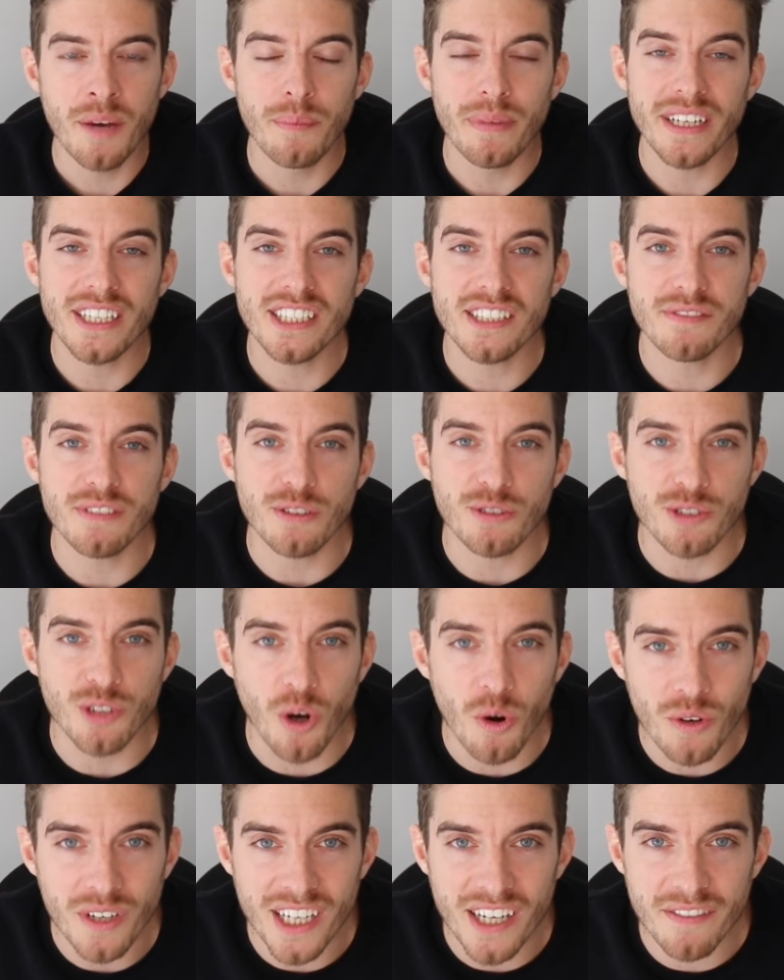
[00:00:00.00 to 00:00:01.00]
Because if you
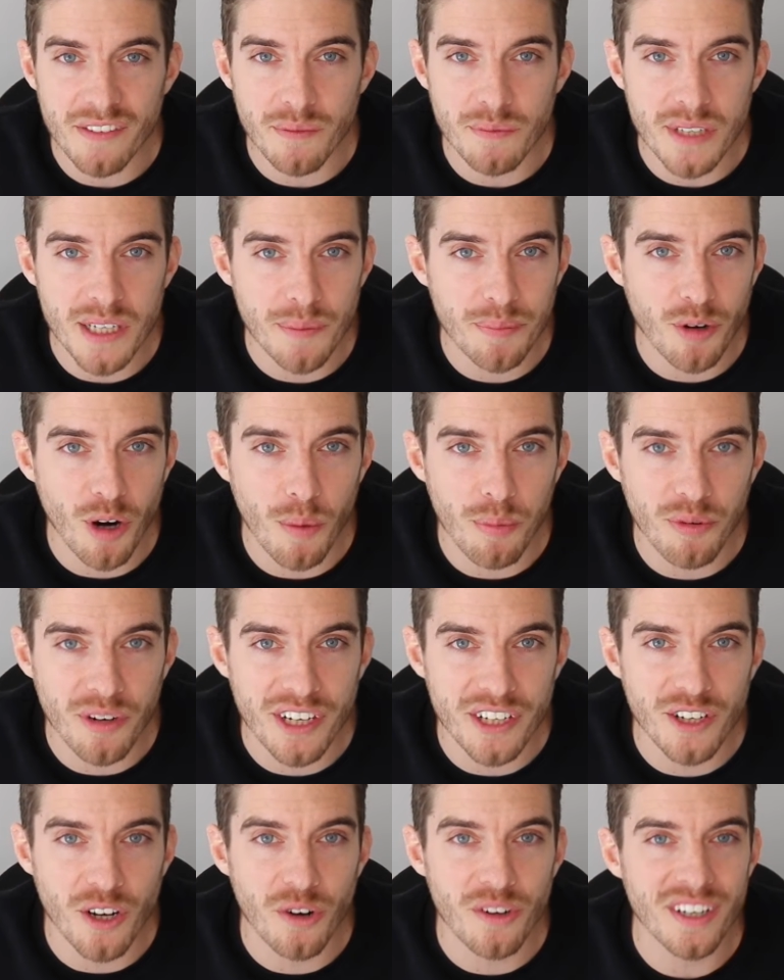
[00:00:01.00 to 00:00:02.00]
don't give them the
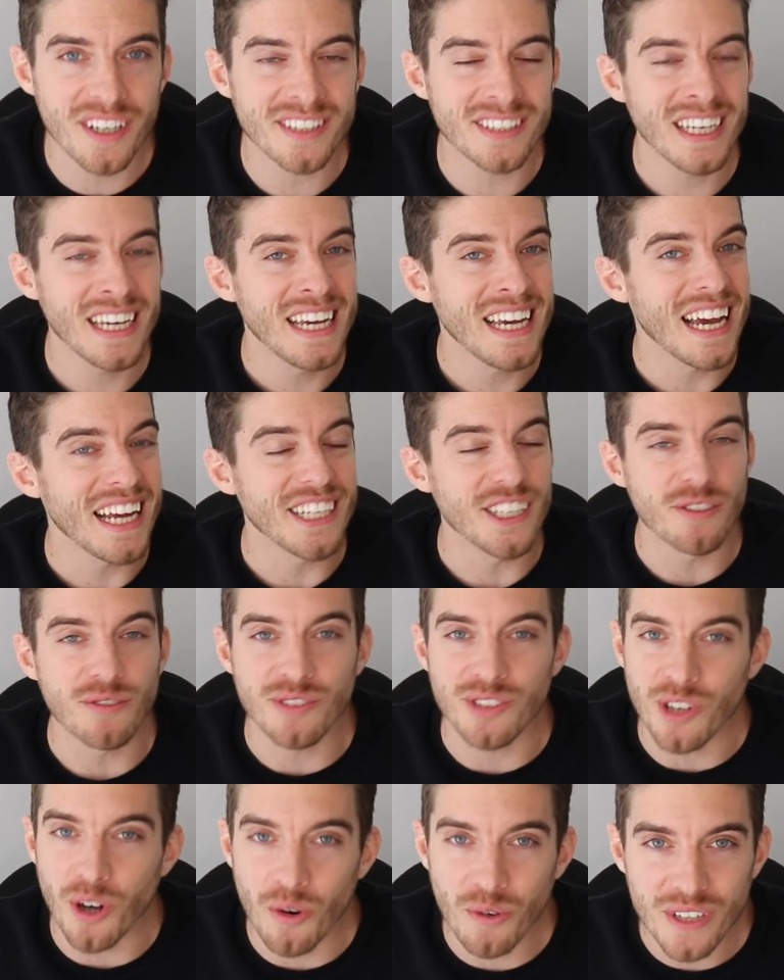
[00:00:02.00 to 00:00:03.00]
appropriate notice and you
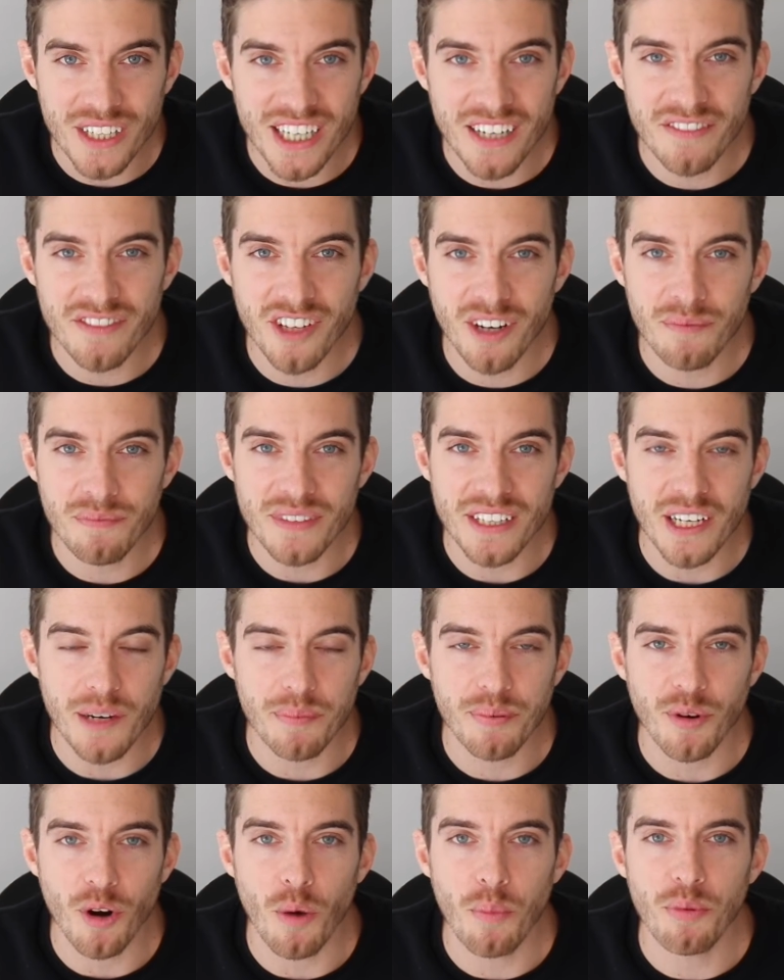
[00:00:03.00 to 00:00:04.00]
don't give them the
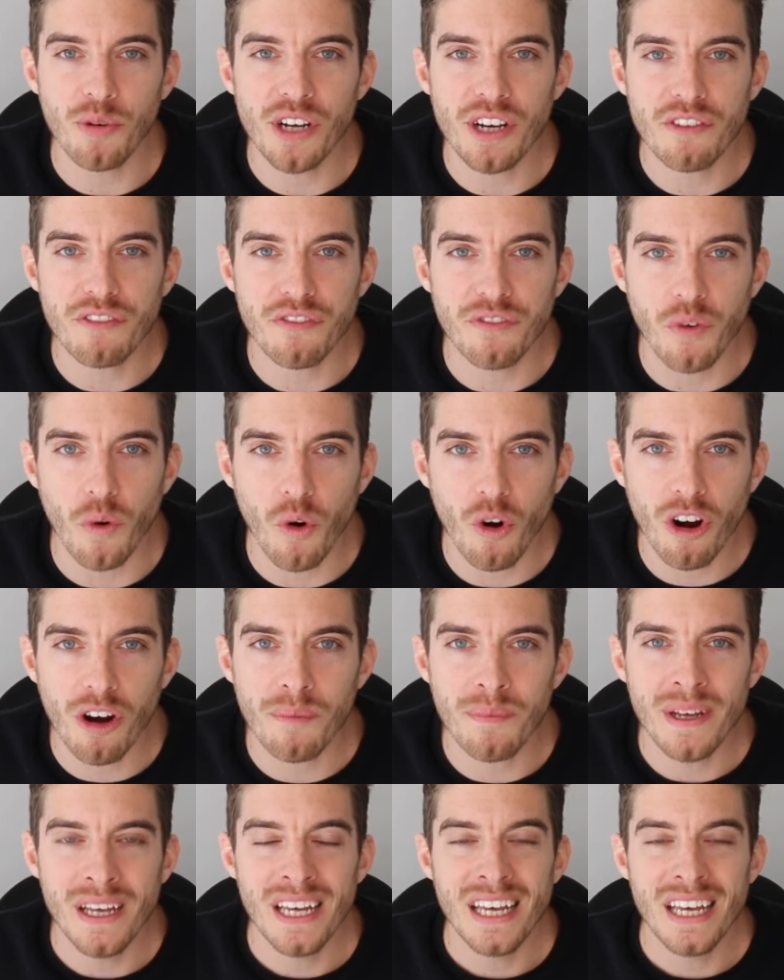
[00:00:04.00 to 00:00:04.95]
appropriate form,